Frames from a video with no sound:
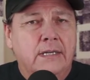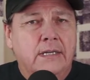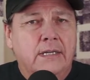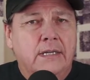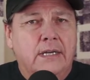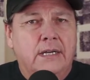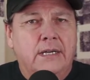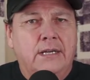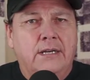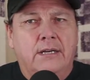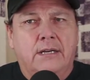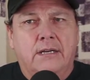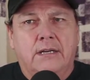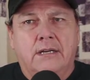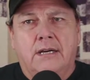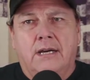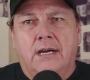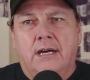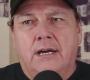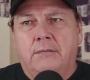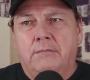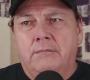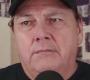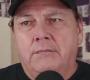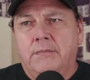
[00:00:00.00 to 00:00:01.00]

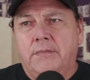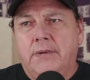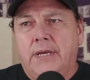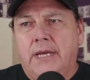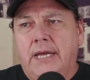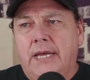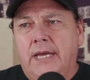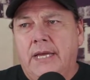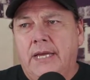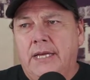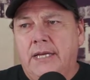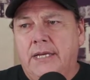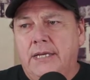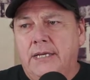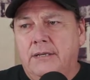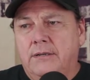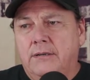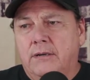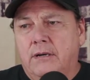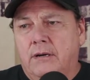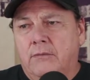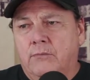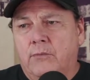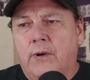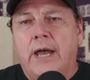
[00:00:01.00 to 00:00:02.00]

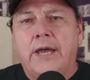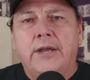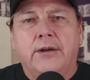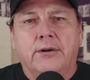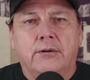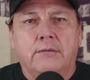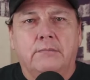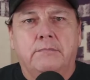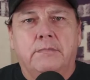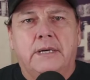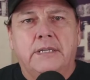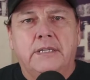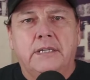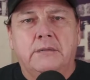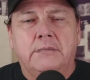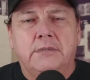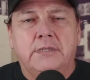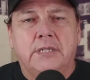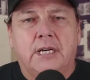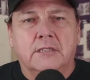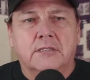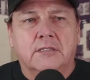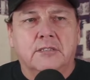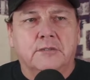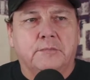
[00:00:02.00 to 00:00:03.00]
a writer by the name of
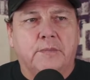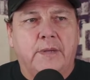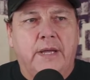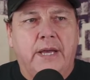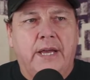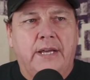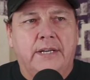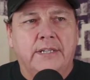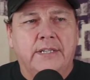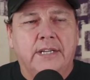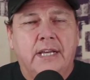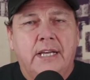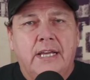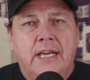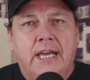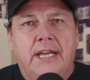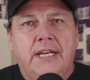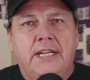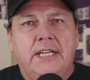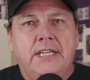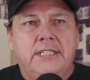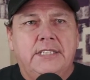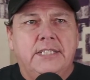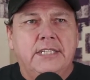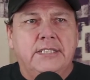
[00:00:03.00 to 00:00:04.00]
Douglas Bland. And
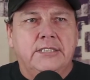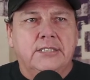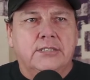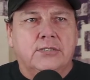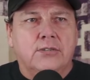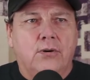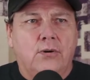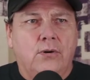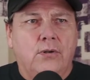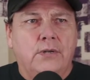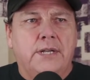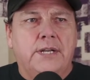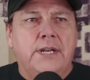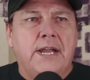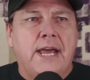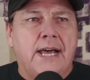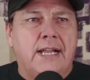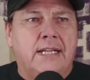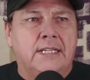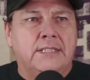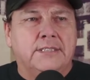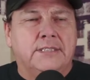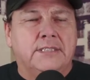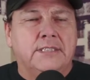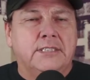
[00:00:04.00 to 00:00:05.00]
he did this whole
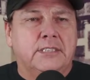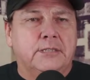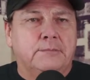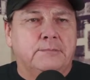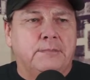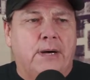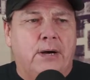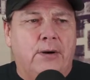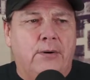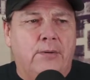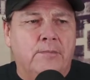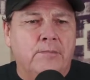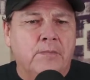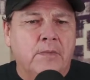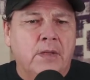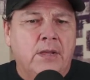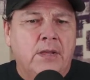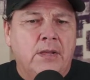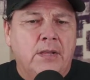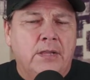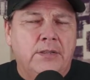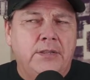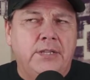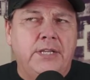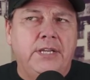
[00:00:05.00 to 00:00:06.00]
analysis about
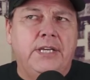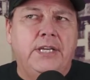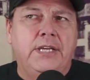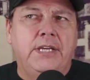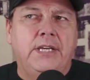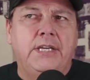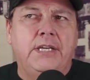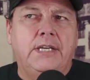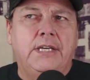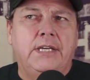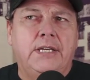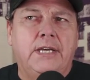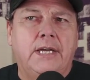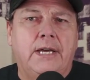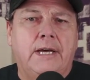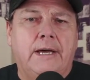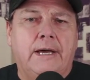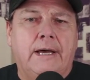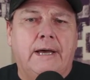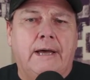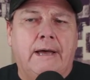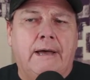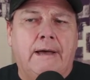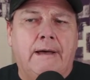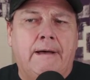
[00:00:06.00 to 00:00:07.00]
the
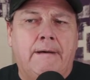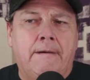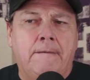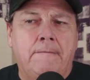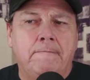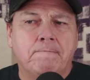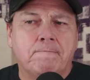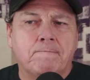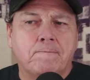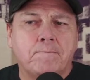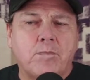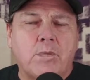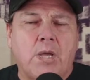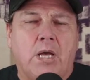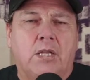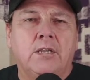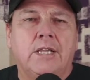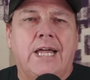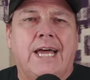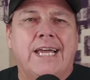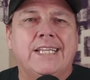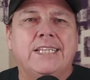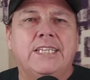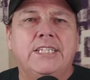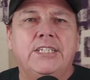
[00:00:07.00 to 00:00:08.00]

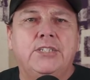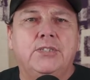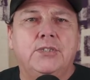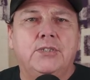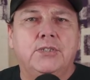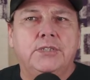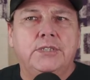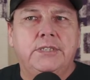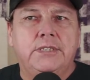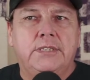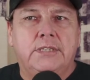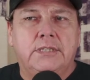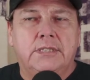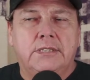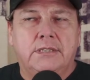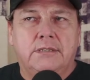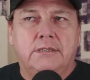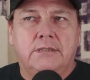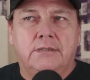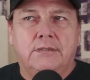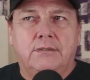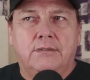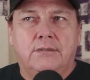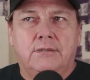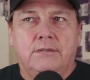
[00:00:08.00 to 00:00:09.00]
likelihood
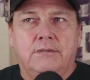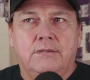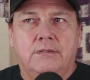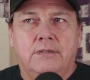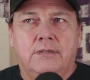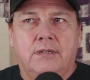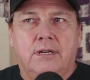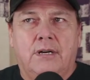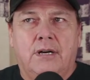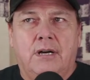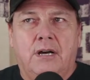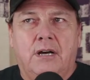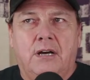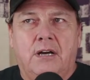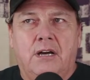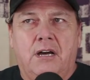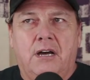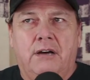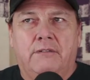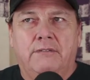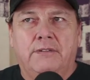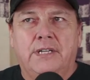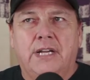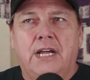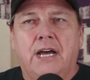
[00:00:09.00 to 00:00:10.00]

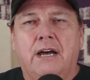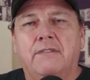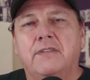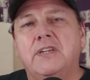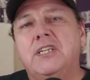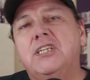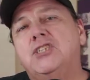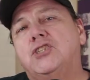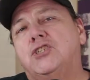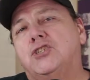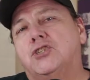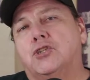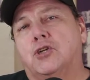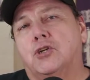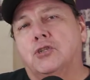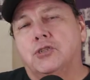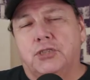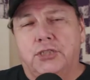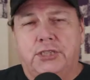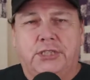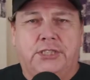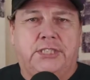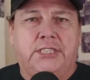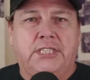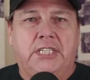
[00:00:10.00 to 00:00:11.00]
of an
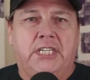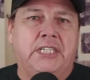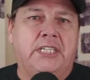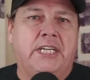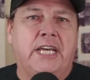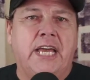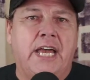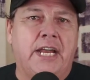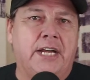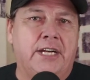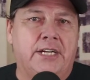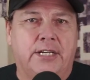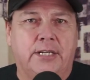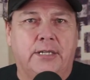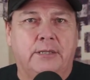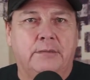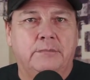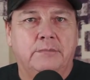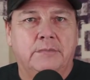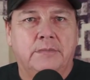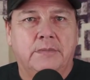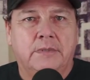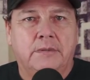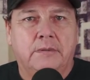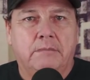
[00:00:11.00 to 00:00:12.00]
insurgency in Canada
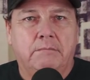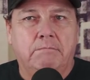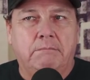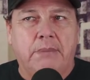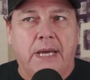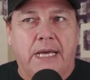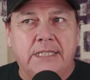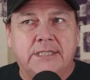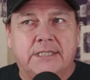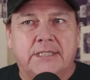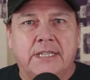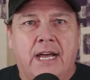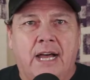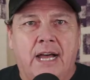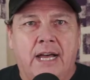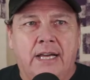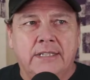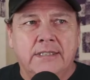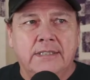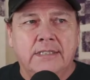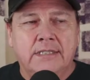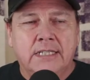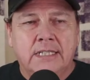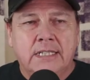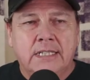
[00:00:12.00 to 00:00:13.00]
based on